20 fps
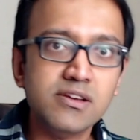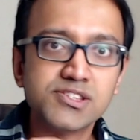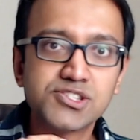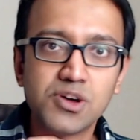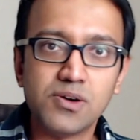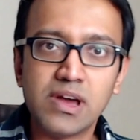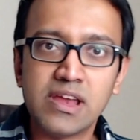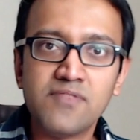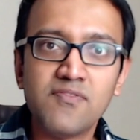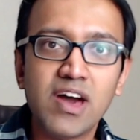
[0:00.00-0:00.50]

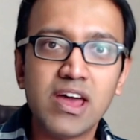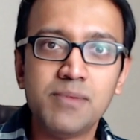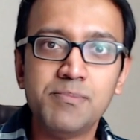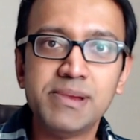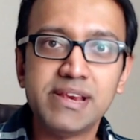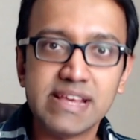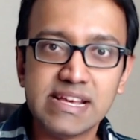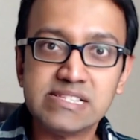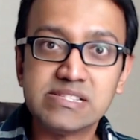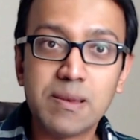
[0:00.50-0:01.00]
So
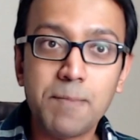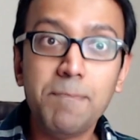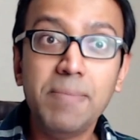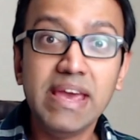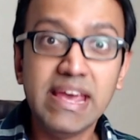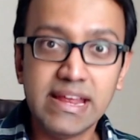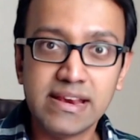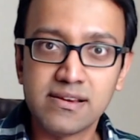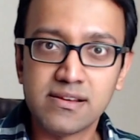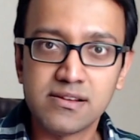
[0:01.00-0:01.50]
environment is a
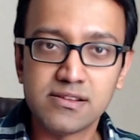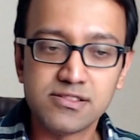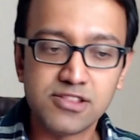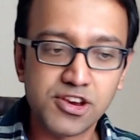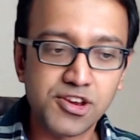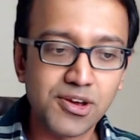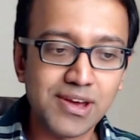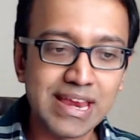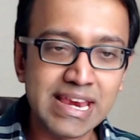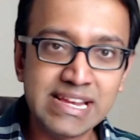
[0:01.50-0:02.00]
bean
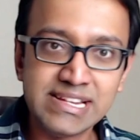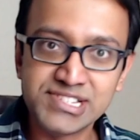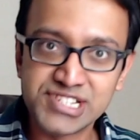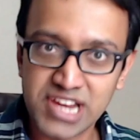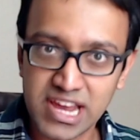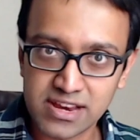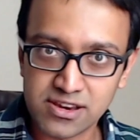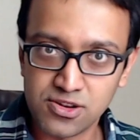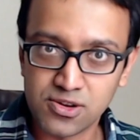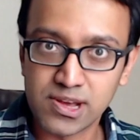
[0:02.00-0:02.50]
that you can
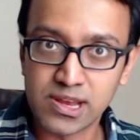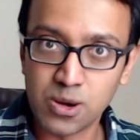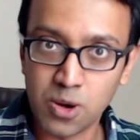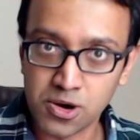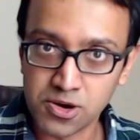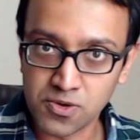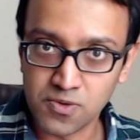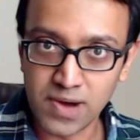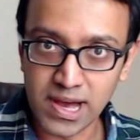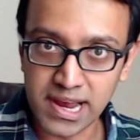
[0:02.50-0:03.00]
inject, you can
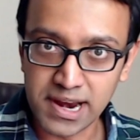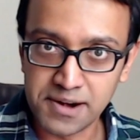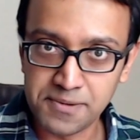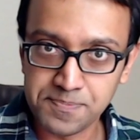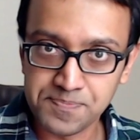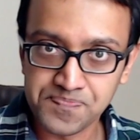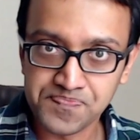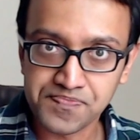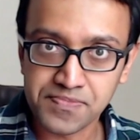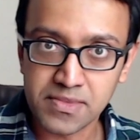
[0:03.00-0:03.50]

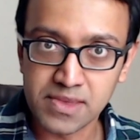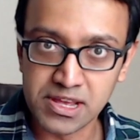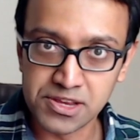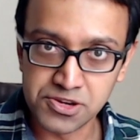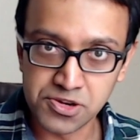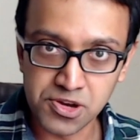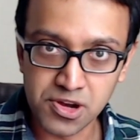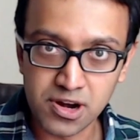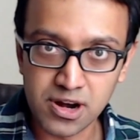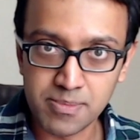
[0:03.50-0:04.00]
auto-wire
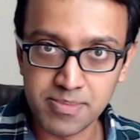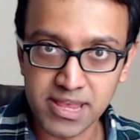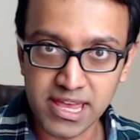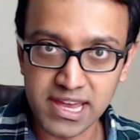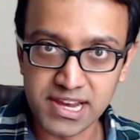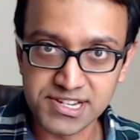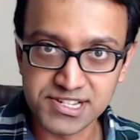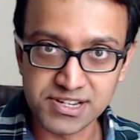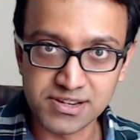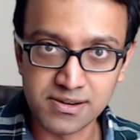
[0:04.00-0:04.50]
into your
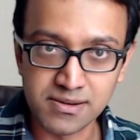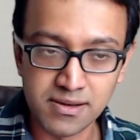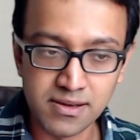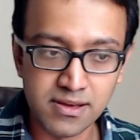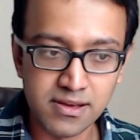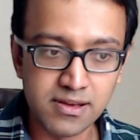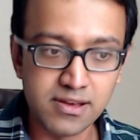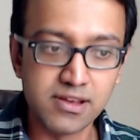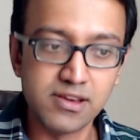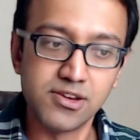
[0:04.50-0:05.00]
application,
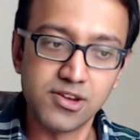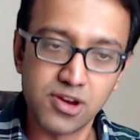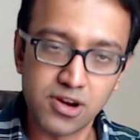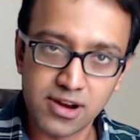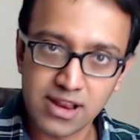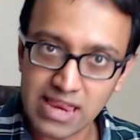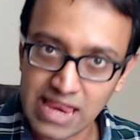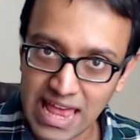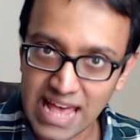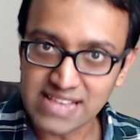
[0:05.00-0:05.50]
into
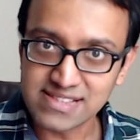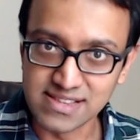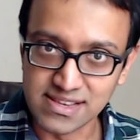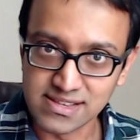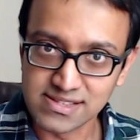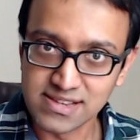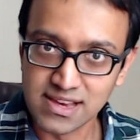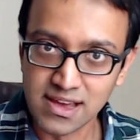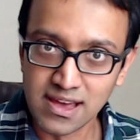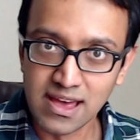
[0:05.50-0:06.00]
your
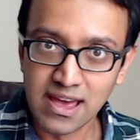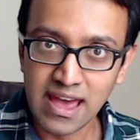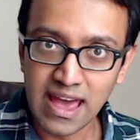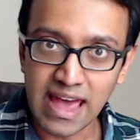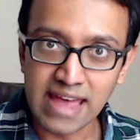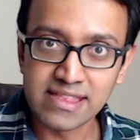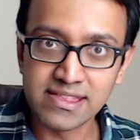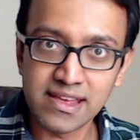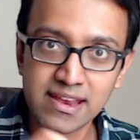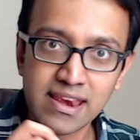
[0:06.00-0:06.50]
classes,
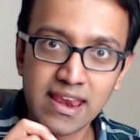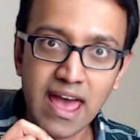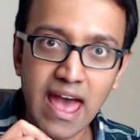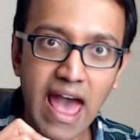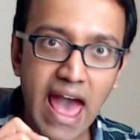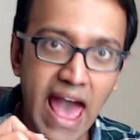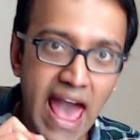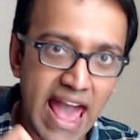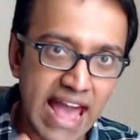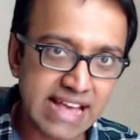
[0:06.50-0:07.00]
and then
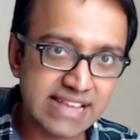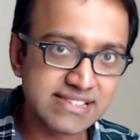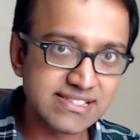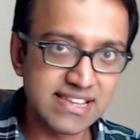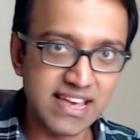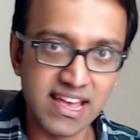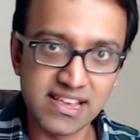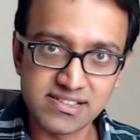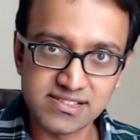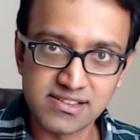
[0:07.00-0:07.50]

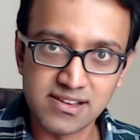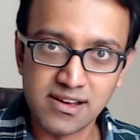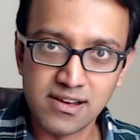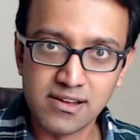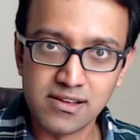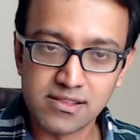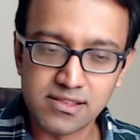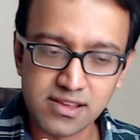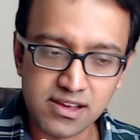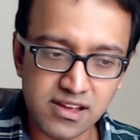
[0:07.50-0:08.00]
access
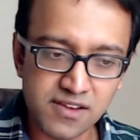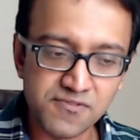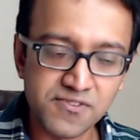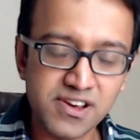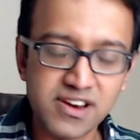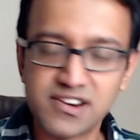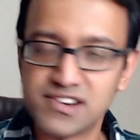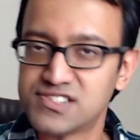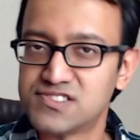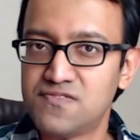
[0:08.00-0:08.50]
the
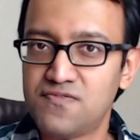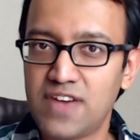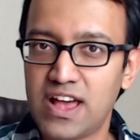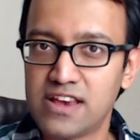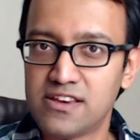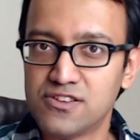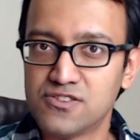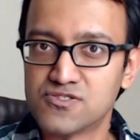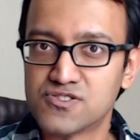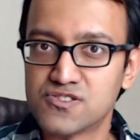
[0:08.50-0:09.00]
configuration
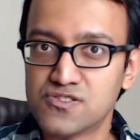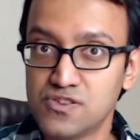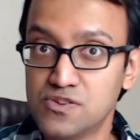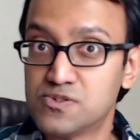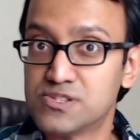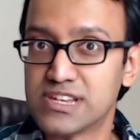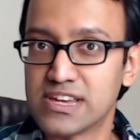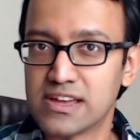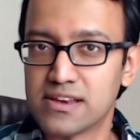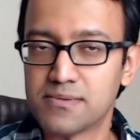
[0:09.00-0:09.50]
values
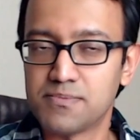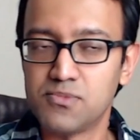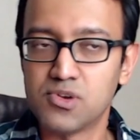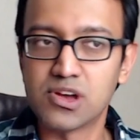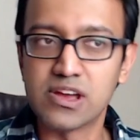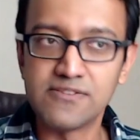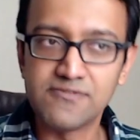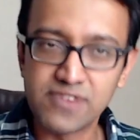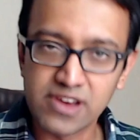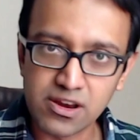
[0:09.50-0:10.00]
using it.
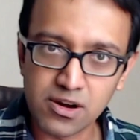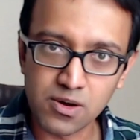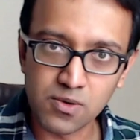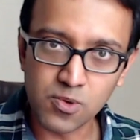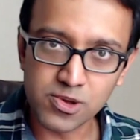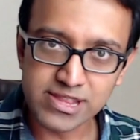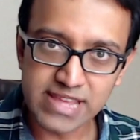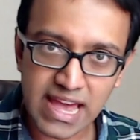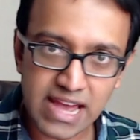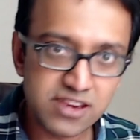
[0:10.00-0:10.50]
You can figure
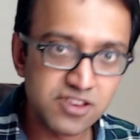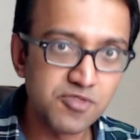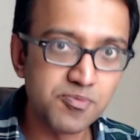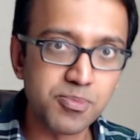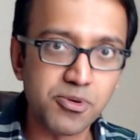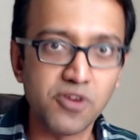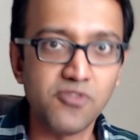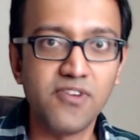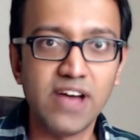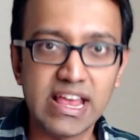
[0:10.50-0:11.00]
out what the
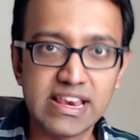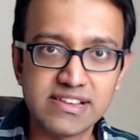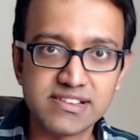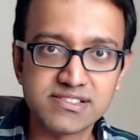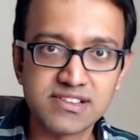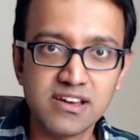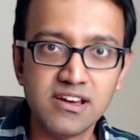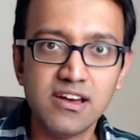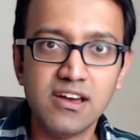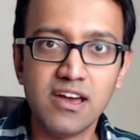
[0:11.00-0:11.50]
active profile
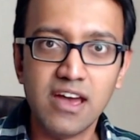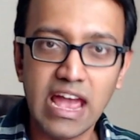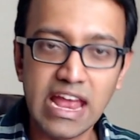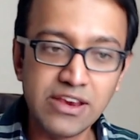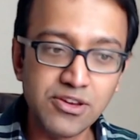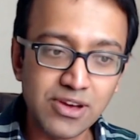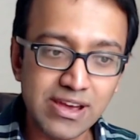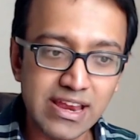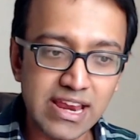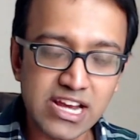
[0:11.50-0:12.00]
is,
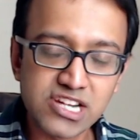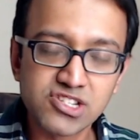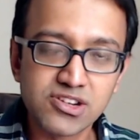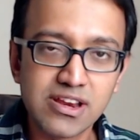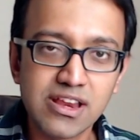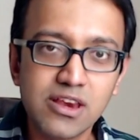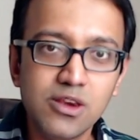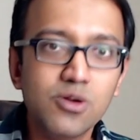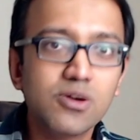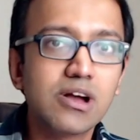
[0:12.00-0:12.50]
and you can
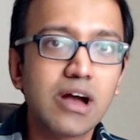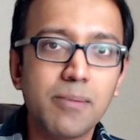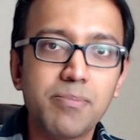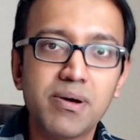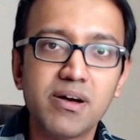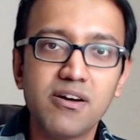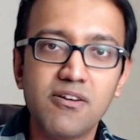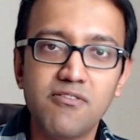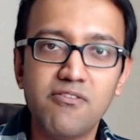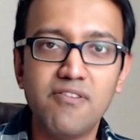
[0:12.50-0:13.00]
actually look
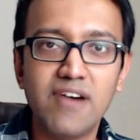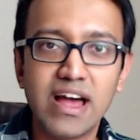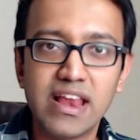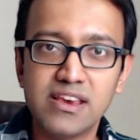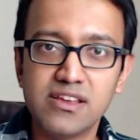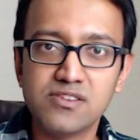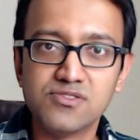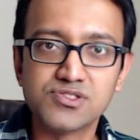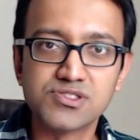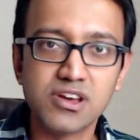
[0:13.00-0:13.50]
up
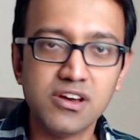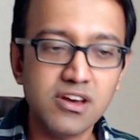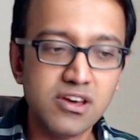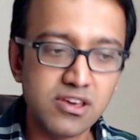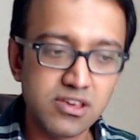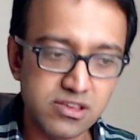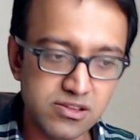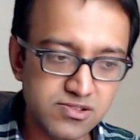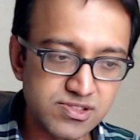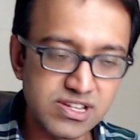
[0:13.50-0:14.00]
values
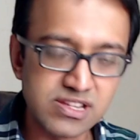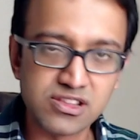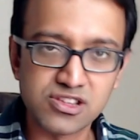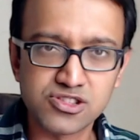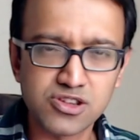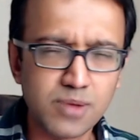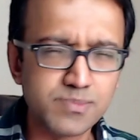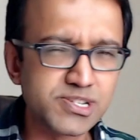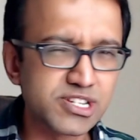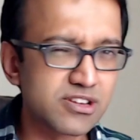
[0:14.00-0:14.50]
using
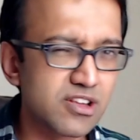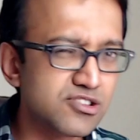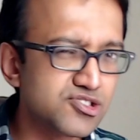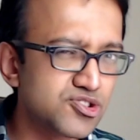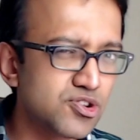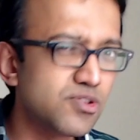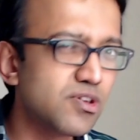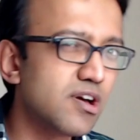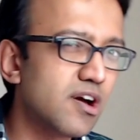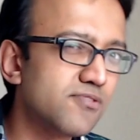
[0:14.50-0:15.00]
this object. I'll
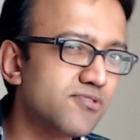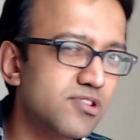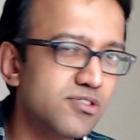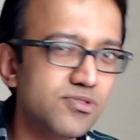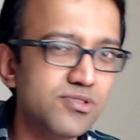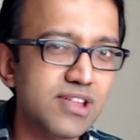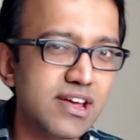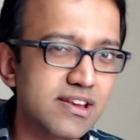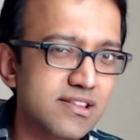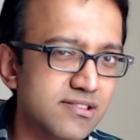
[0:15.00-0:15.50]
show you how to
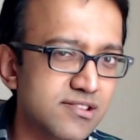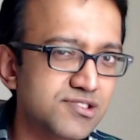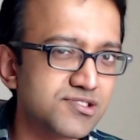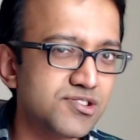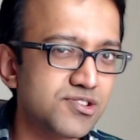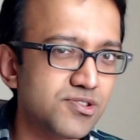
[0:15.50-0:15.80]
do that in this